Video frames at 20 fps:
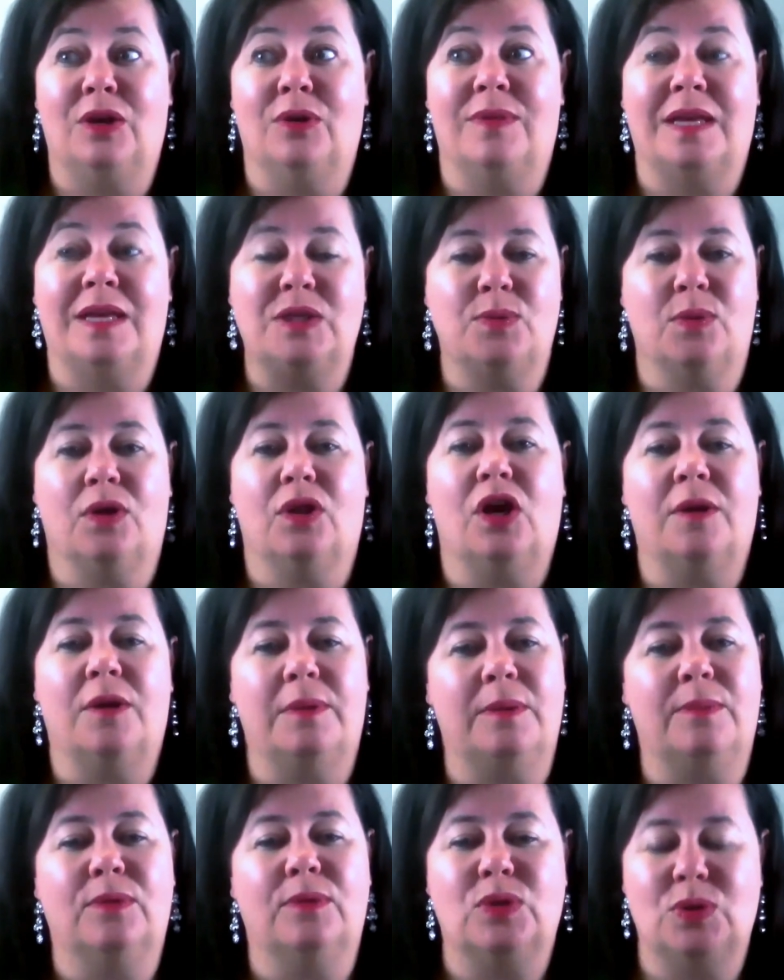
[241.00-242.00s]
that's where a lot of
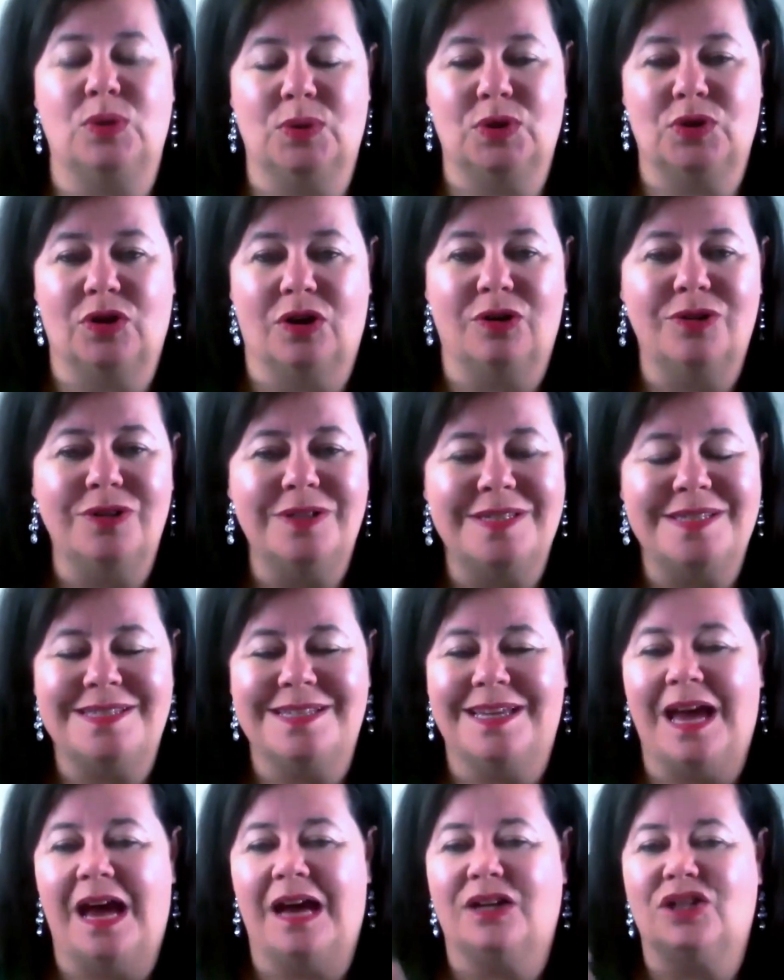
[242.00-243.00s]
people do struggle, is
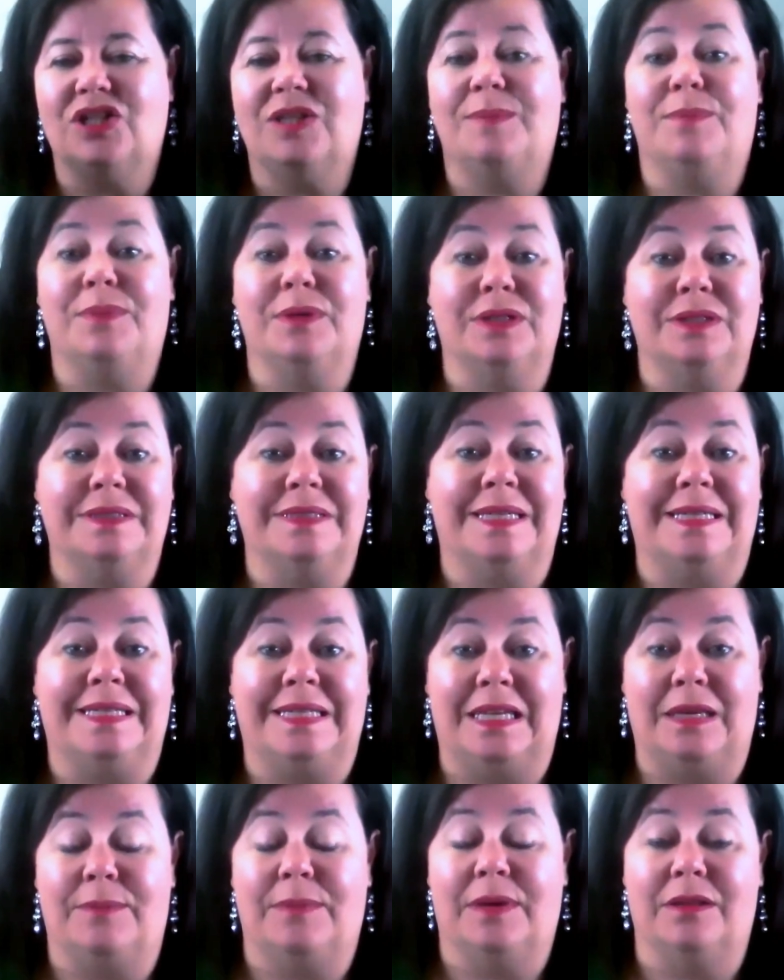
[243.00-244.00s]
to actually build
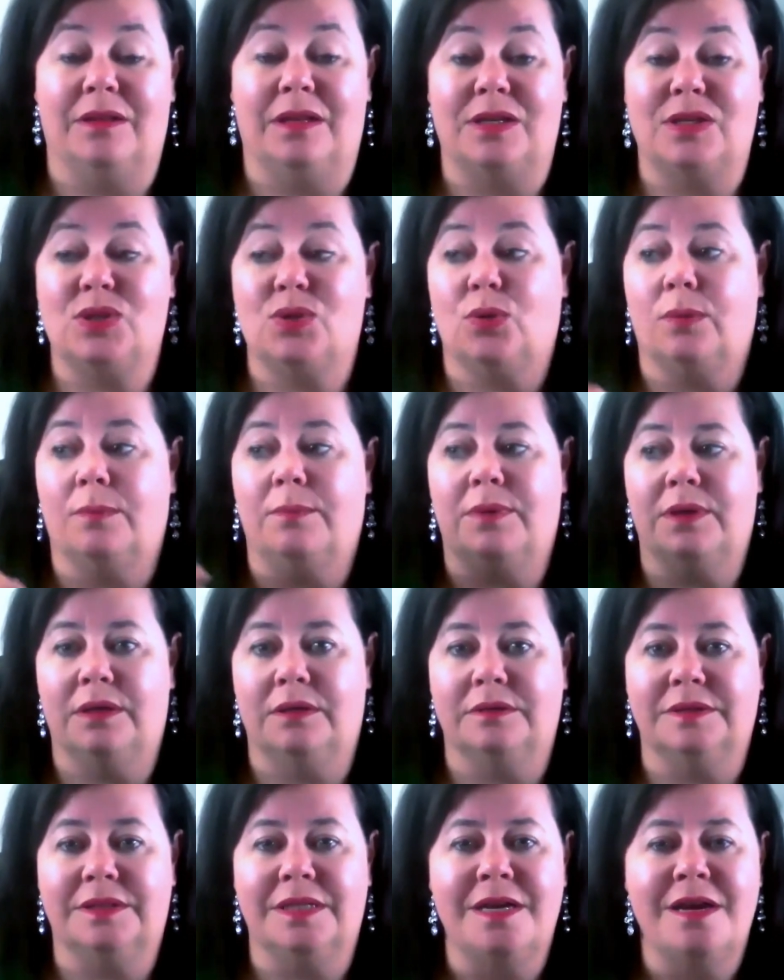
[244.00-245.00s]
an email list or
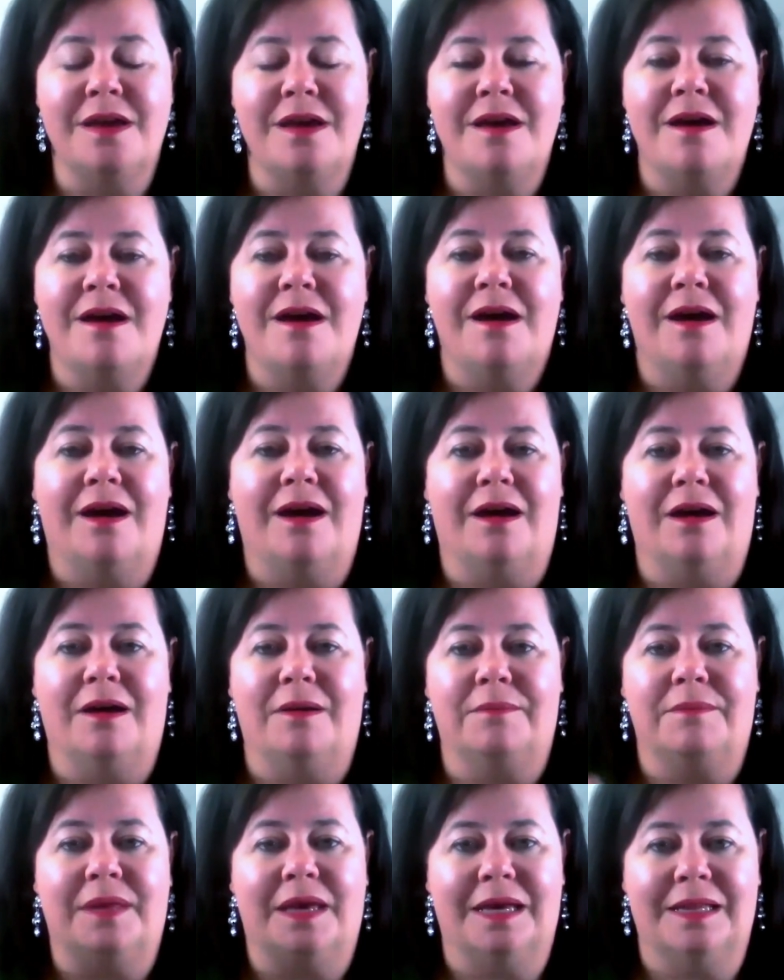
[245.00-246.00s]
build
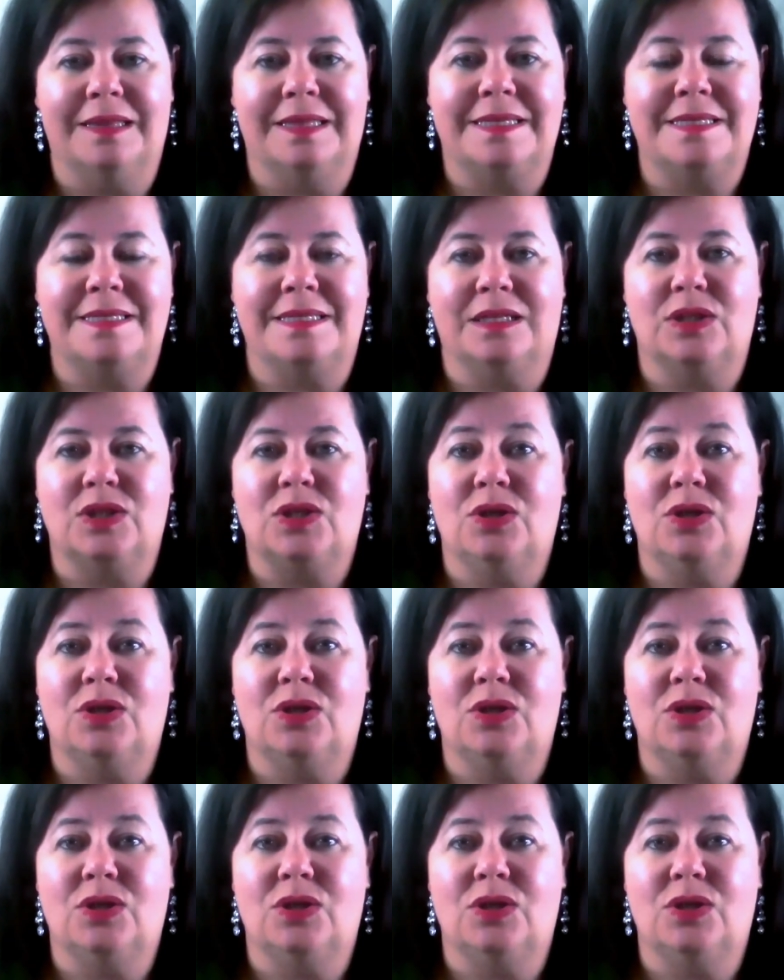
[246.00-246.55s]
a listing.